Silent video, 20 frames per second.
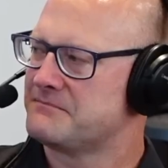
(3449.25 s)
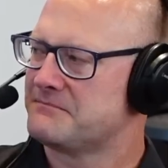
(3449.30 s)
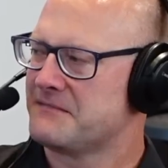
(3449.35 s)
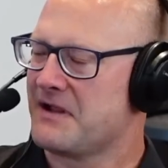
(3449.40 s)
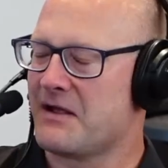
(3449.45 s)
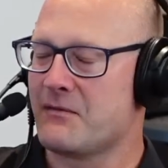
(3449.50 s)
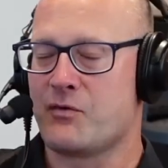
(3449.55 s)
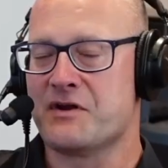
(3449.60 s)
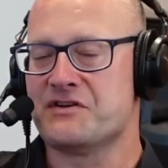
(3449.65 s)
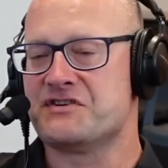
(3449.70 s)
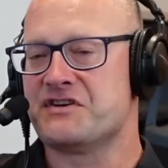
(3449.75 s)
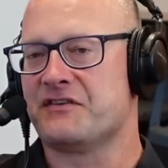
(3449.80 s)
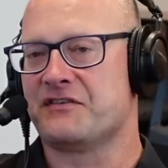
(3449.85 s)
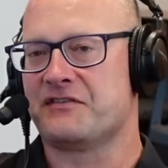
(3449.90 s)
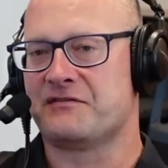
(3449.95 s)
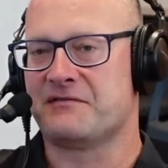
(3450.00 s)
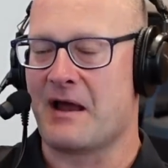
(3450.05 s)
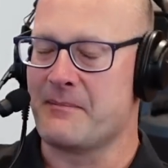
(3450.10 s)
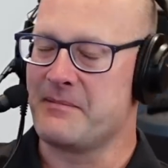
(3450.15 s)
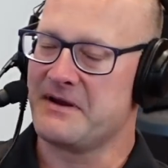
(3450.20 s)
Which
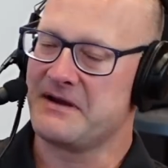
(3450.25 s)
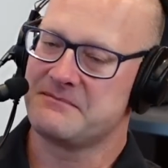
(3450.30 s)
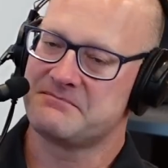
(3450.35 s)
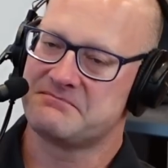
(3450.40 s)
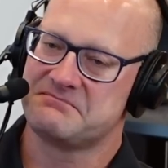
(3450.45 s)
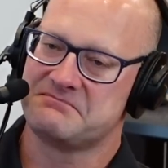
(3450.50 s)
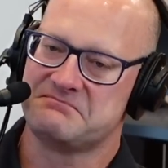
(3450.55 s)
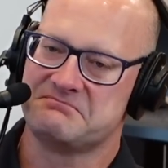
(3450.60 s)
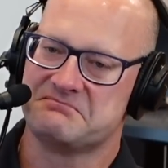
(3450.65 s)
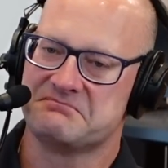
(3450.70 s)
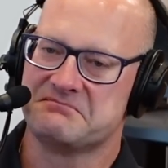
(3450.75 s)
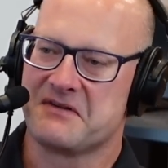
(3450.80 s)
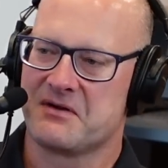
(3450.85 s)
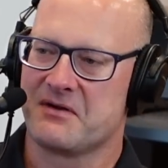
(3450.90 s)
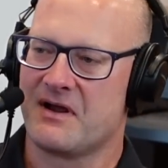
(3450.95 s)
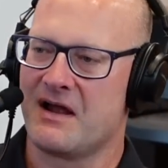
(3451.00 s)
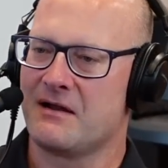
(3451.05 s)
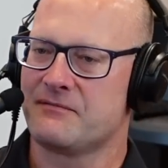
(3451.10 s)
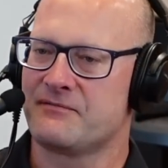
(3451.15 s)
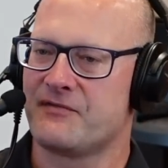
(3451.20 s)
is, I mean...
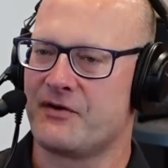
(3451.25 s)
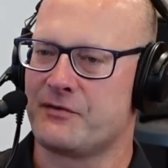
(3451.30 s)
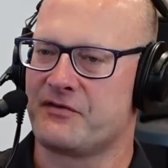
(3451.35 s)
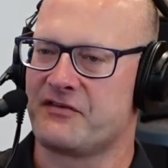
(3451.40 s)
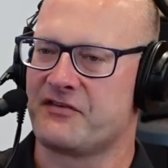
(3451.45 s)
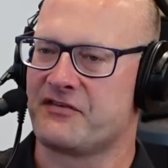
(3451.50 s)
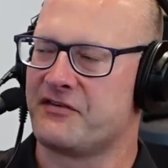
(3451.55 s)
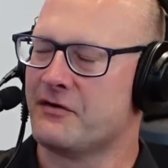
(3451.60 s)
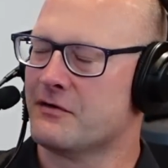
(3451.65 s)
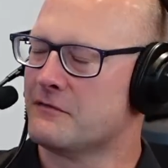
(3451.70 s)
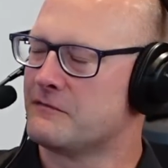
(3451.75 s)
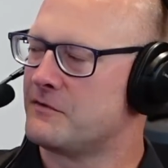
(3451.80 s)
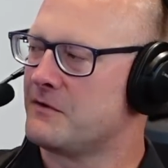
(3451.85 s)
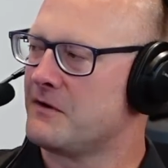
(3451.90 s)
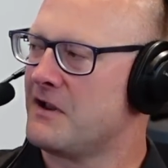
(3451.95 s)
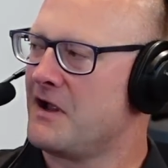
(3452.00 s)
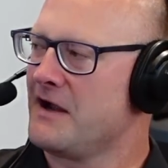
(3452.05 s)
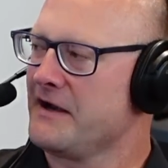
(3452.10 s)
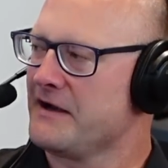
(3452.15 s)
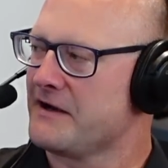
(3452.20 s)
Well, there's a silver lining.